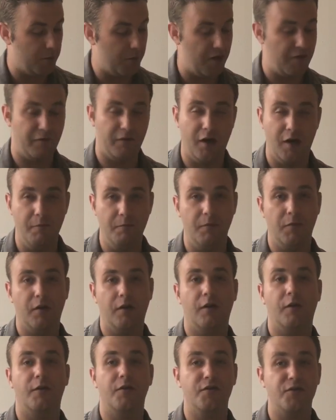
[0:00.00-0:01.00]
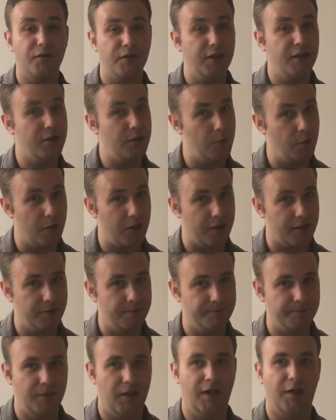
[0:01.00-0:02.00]
am I from? Originally New York.
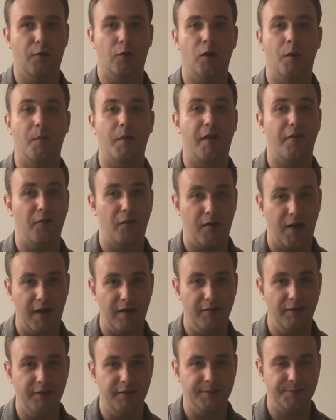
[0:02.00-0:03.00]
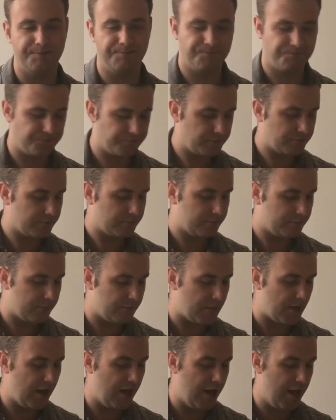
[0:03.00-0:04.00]
I grew up on Long Island.
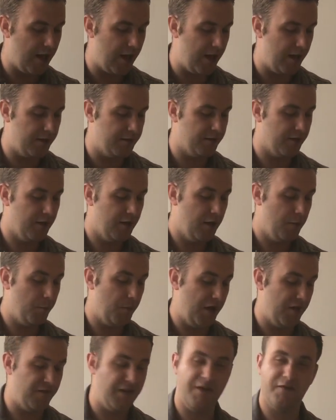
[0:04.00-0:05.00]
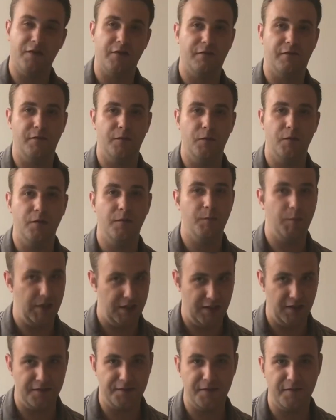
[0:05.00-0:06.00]
And my favorite food
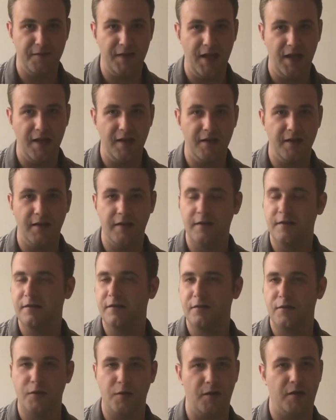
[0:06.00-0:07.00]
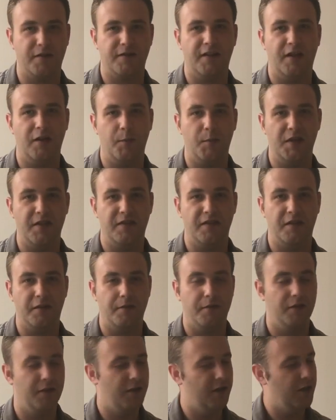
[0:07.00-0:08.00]
because of that is New York style pizza.
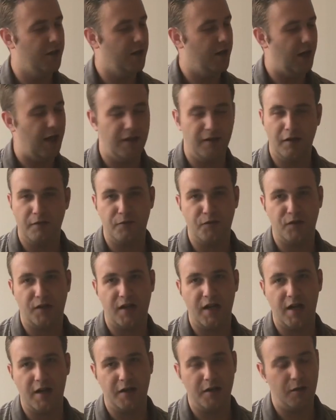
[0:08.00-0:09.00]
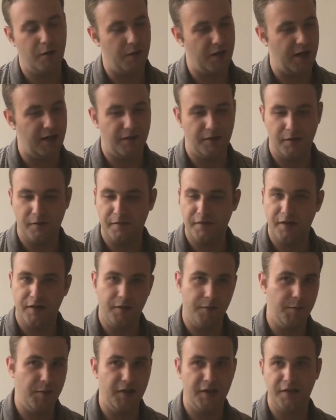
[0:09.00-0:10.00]
I love Chicago and I love
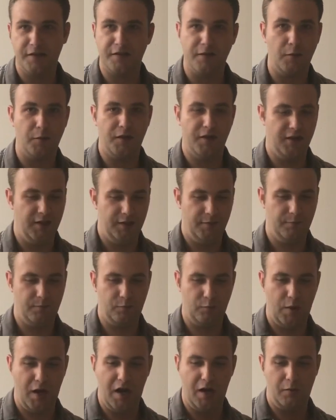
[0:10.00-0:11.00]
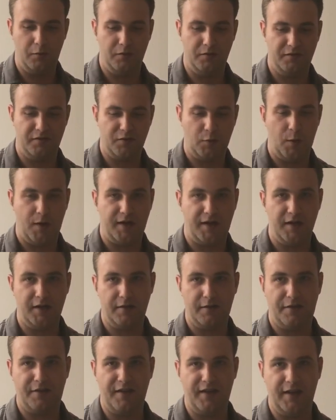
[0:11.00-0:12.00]
the Minnesota round square
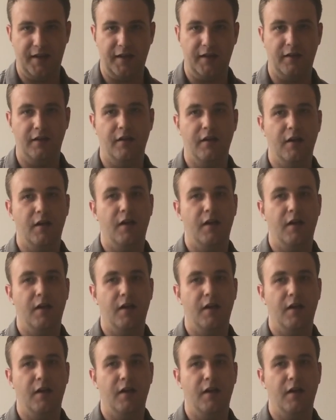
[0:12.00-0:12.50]
cut thing.